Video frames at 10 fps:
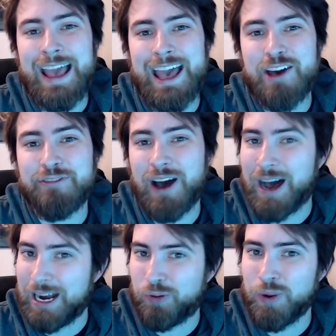have
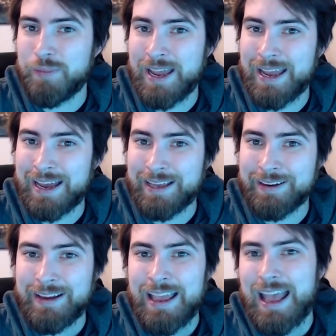
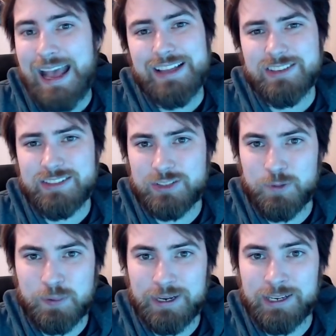Aquaman. As a
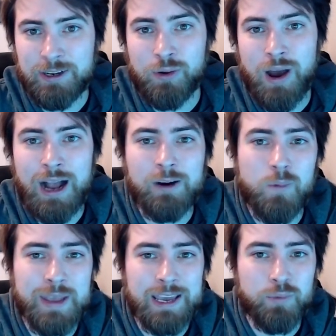superhero,
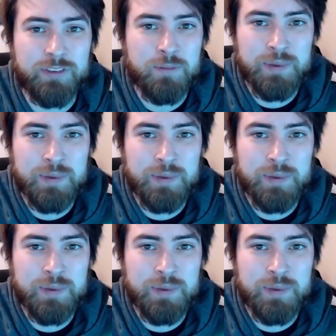Aquaman was a